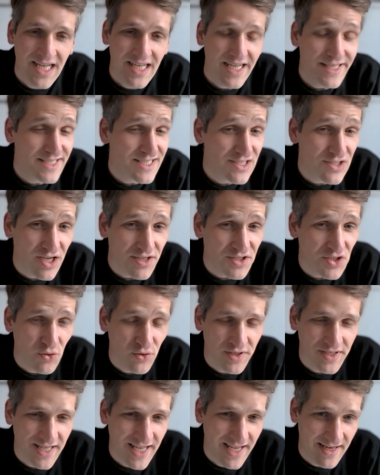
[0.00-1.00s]
It's not
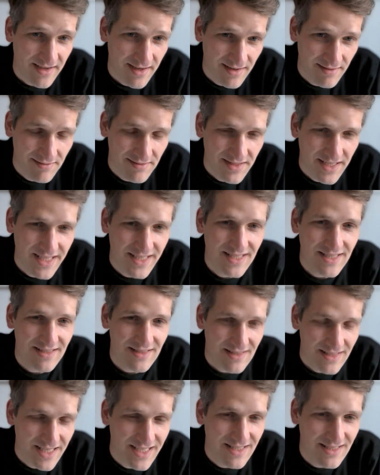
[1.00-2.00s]
your data.
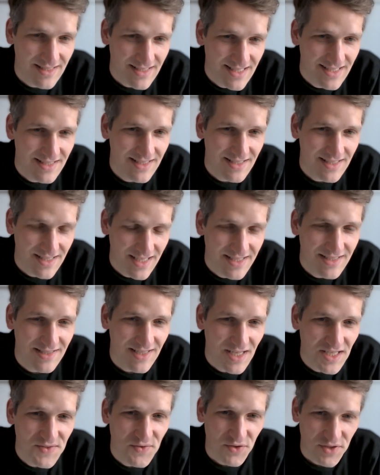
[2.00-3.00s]
It's
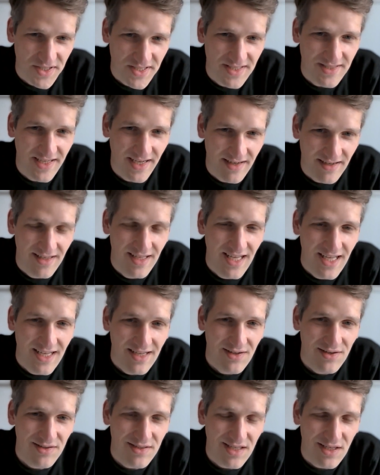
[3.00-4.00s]
Salesforce's data,
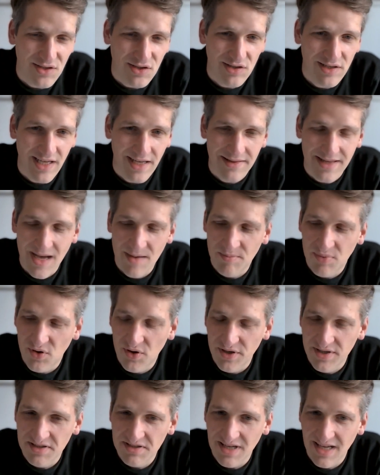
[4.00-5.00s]
essentially at that
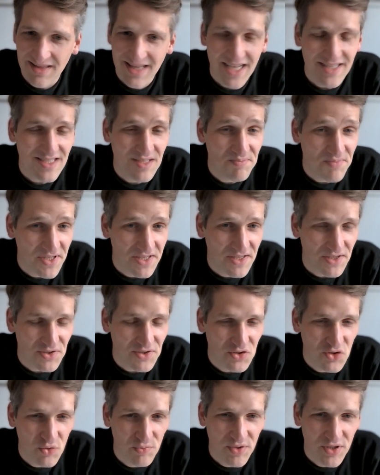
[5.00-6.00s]
point. And that's a big
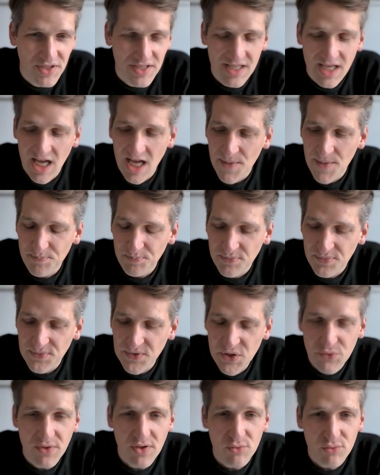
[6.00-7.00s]
issue because
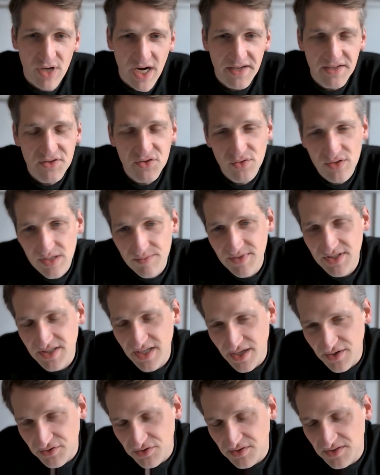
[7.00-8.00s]
you will run into
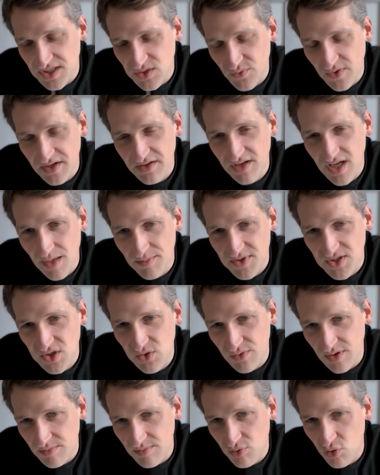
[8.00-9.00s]
limitations when it comes
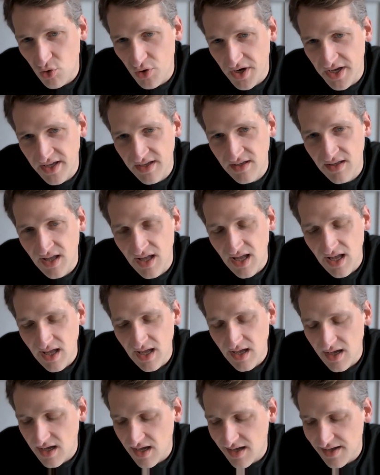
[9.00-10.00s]
to reporting.
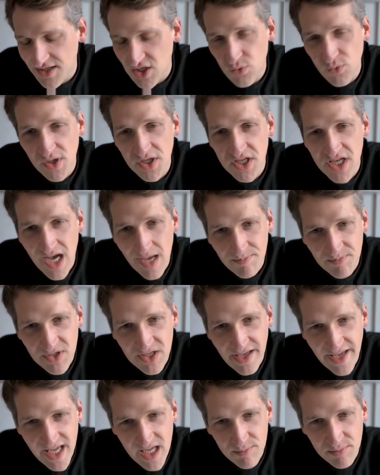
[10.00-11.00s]
You will not
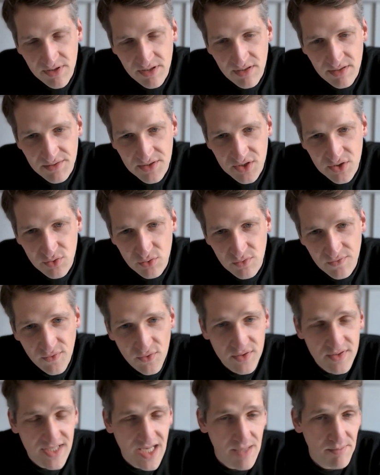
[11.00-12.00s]
be able to,
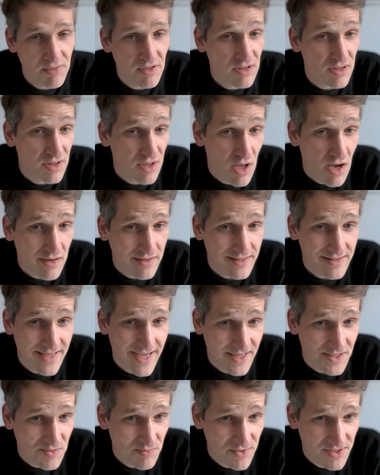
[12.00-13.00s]
for example, log
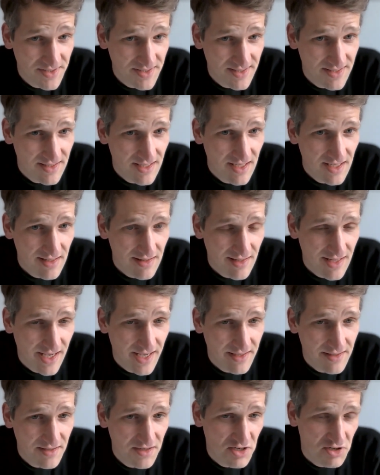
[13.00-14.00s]
attachments
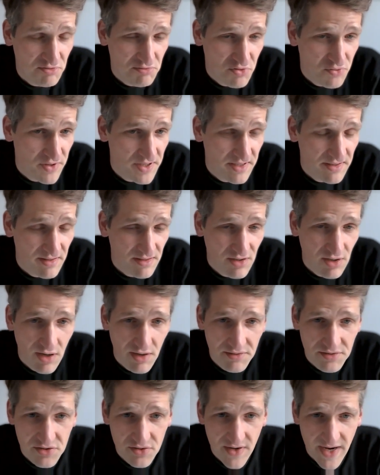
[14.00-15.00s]
like, critical
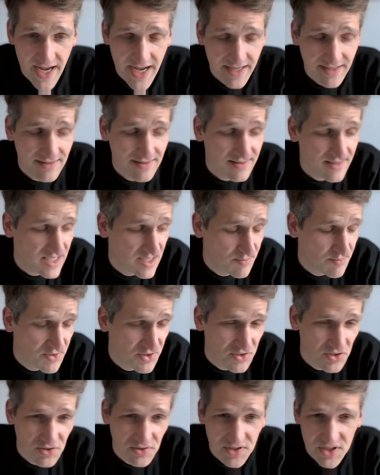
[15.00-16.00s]
contracts,
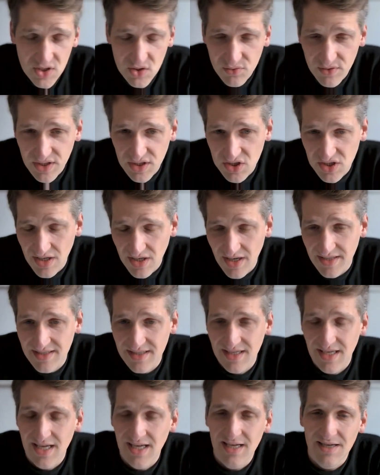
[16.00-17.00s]
images,
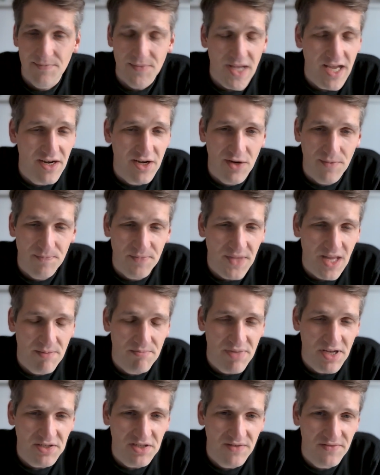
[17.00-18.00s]
screenshots, I don't know,
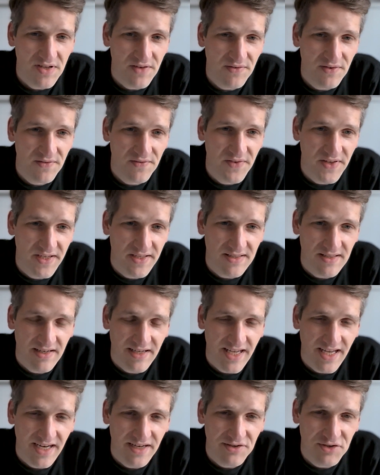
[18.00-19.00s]
a bunch of different things that
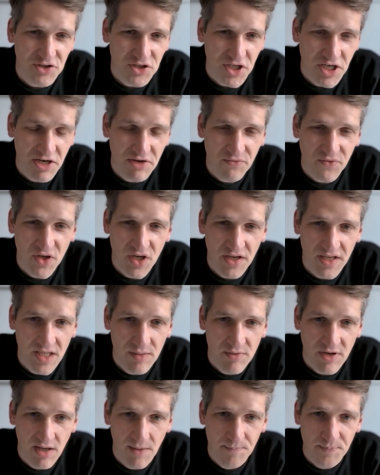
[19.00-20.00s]
are getting shared via
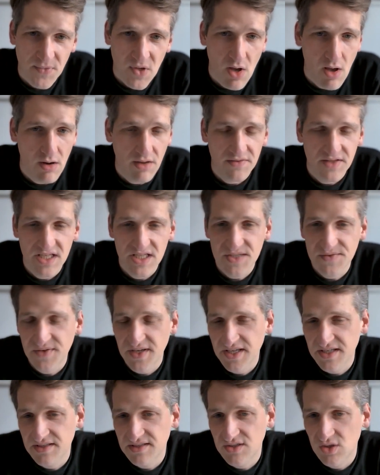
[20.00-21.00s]
email. All of these
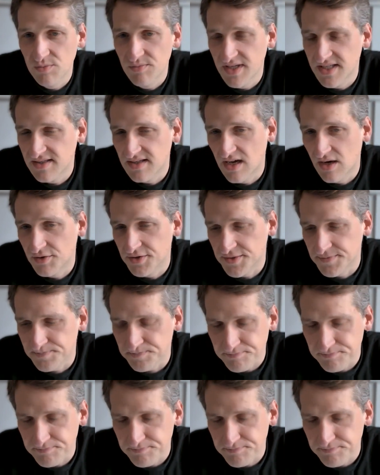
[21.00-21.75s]
things you miss out.